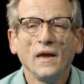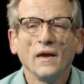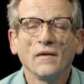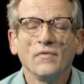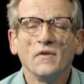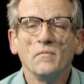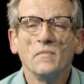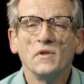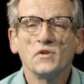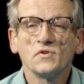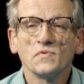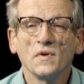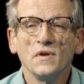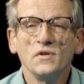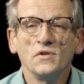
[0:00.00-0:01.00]
And the
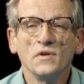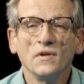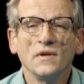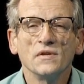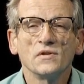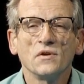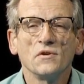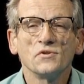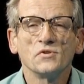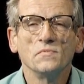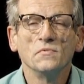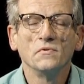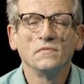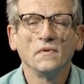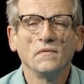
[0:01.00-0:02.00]
administration is also
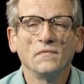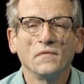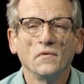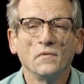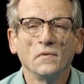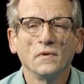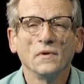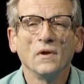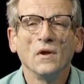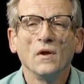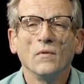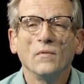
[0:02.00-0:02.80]
moving forward